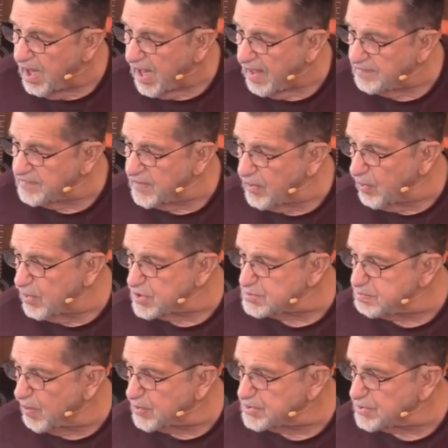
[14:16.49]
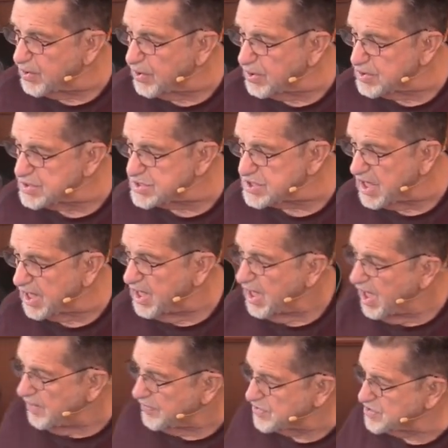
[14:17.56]
And the Lord spoke to her and said,
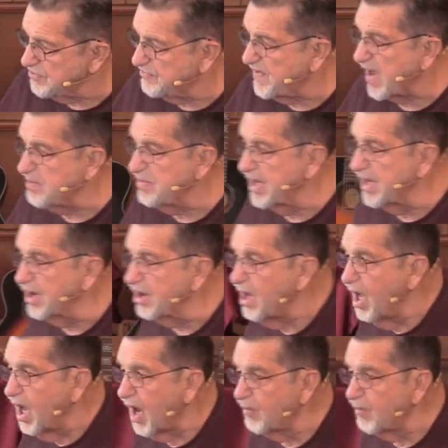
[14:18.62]
There's a family here.